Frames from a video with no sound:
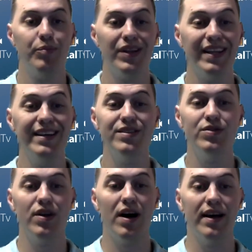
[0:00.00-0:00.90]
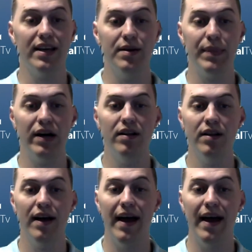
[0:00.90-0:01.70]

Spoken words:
please do not email